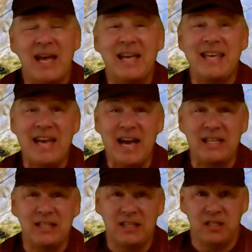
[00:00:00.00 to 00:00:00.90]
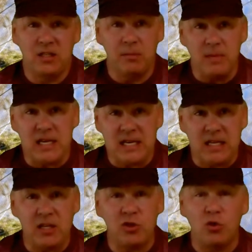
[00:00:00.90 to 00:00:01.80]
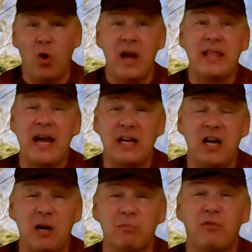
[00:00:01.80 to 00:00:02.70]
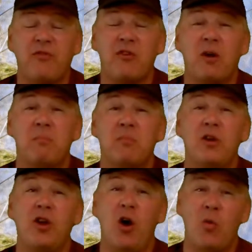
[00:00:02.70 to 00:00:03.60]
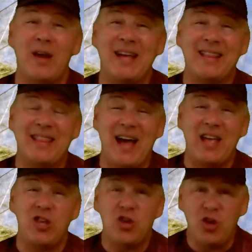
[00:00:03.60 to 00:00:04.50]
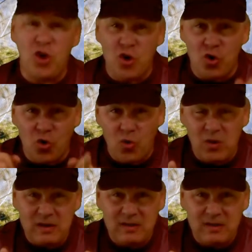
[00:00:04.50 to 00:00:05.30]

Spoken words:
Yet, to me, the joy that comes from knowing that you,